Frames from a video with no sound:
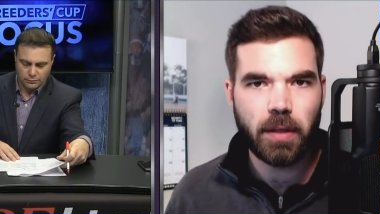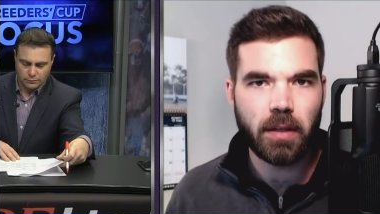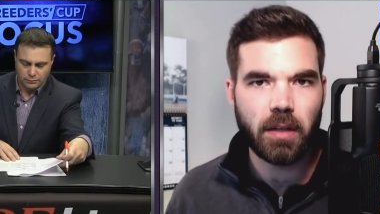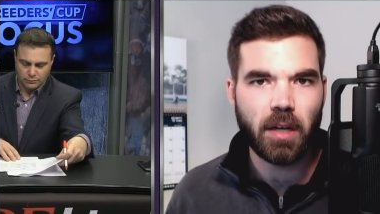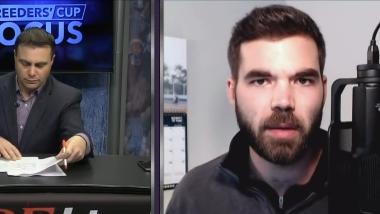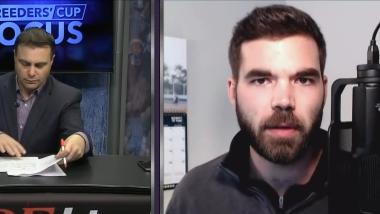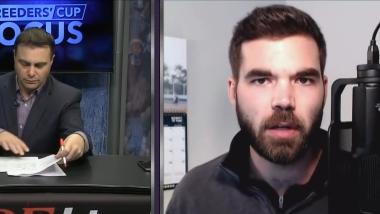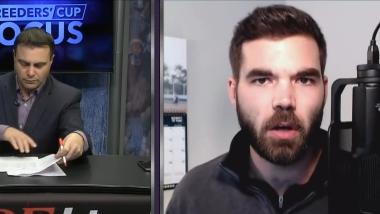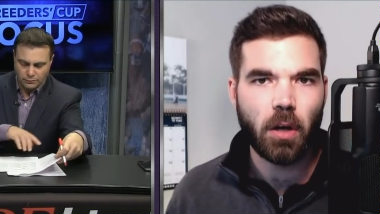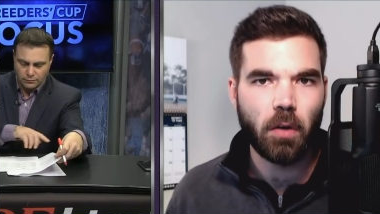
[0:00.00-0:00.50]

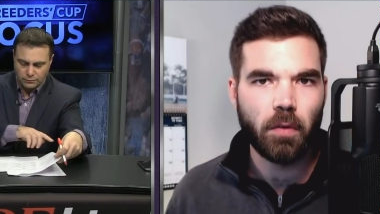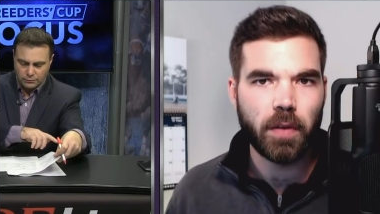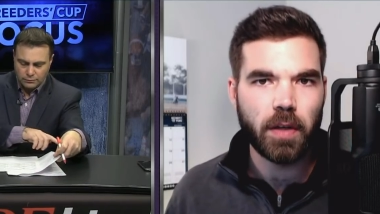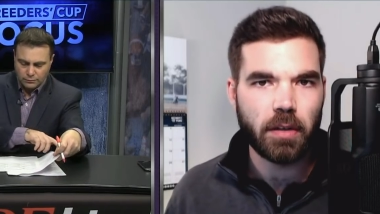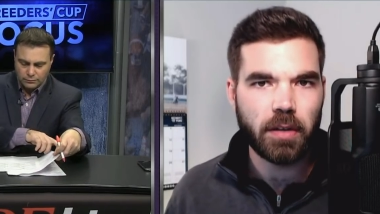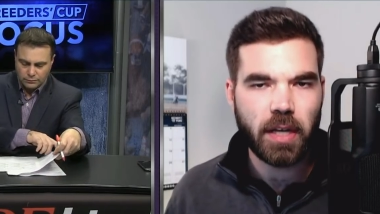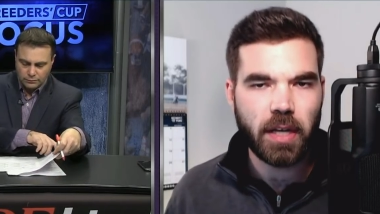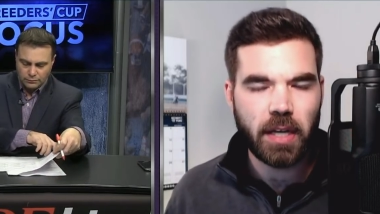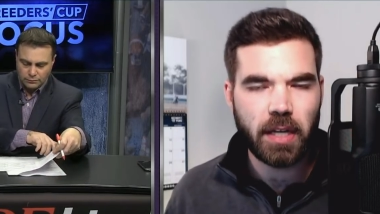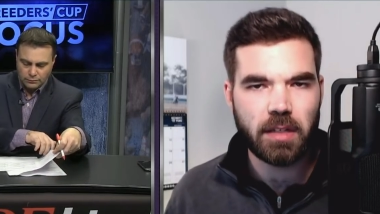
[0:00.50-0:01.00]
Speaker 1: coming over
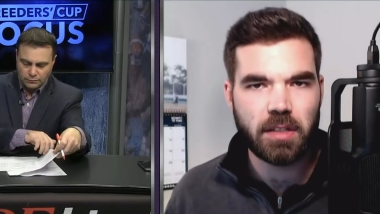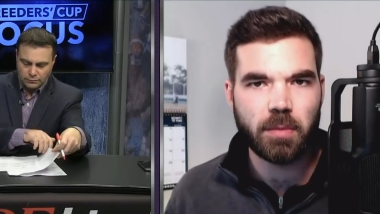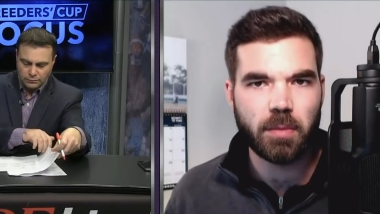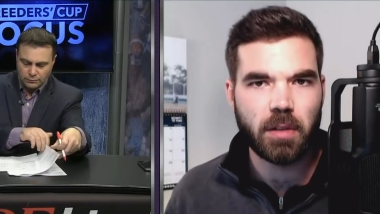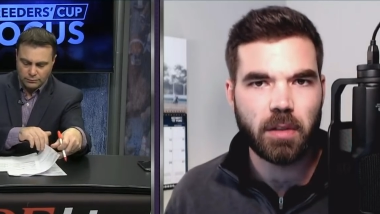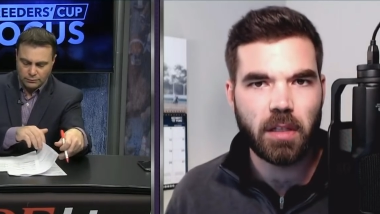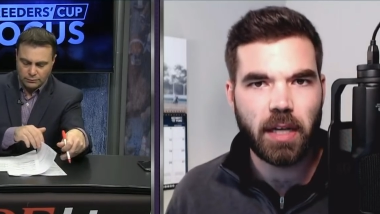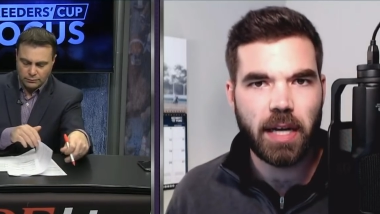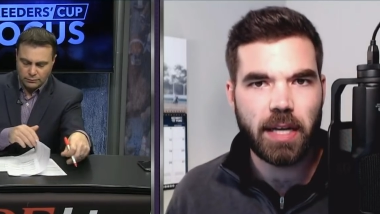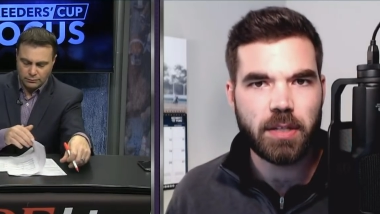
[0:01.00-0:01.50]
here, getting some
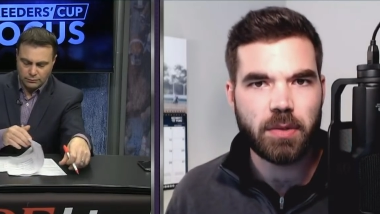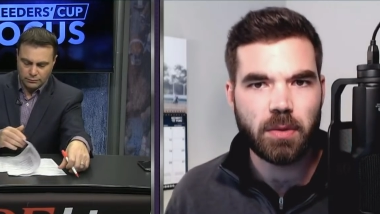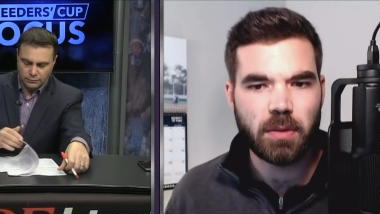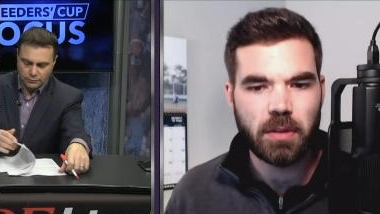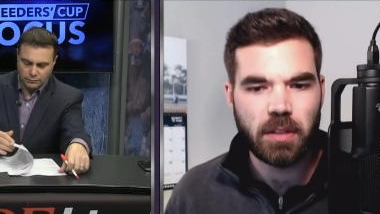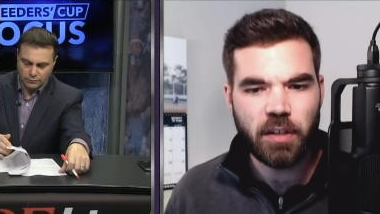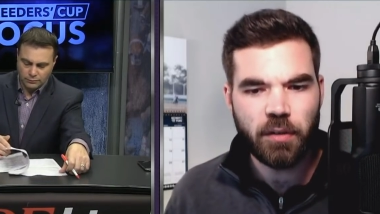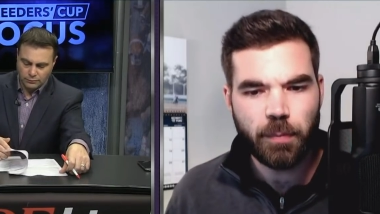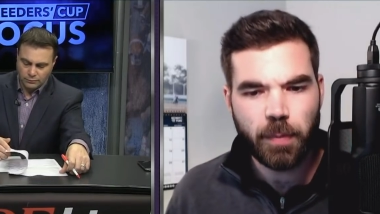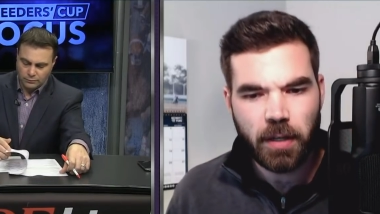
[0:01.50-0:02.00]
class
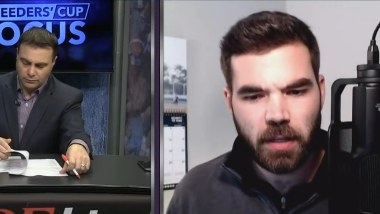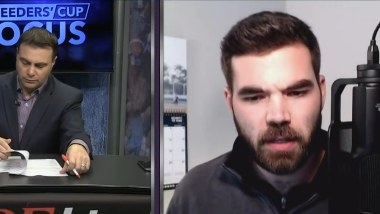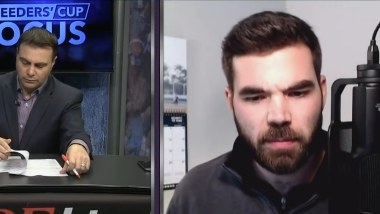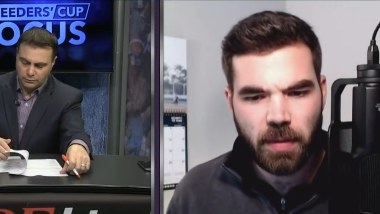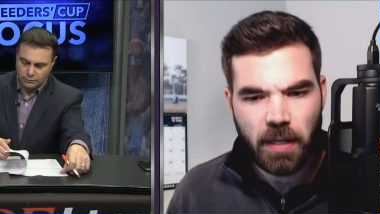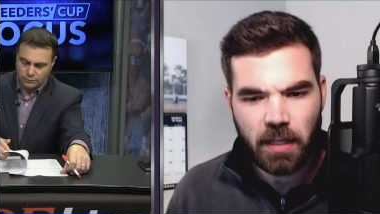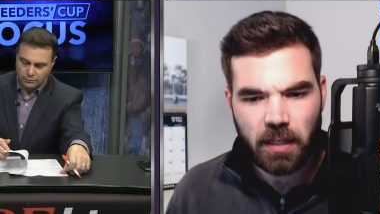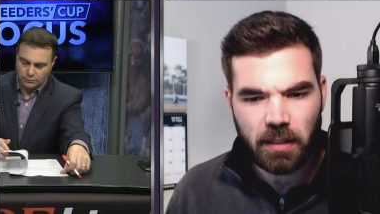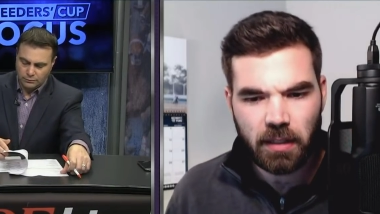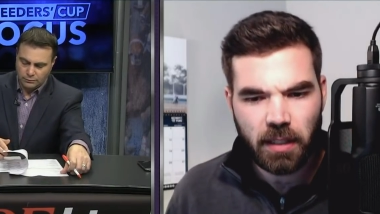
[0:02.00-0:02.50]
relief? But
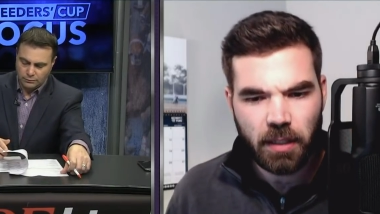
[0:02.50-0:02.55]
admittedly,